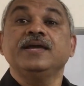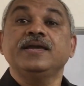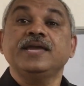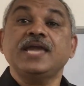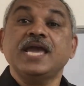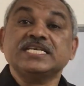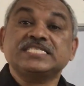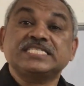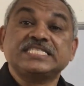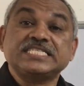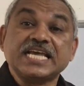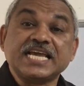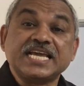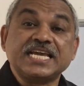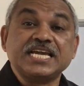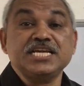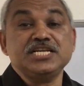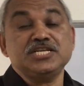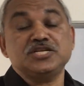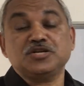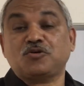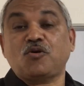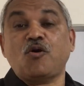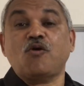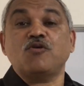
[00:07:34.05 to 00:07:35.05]
A
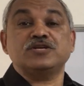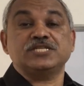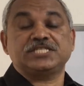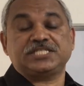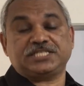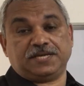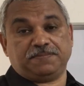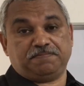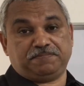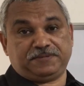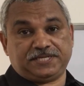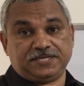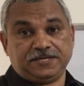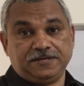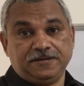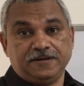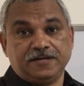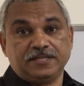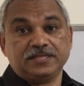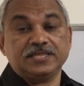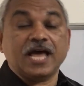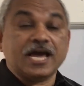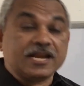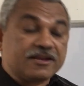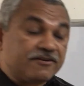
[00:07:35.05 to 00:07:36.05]
second concept
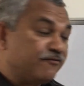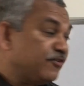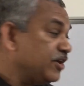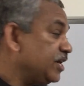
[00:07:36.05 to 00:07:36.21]
that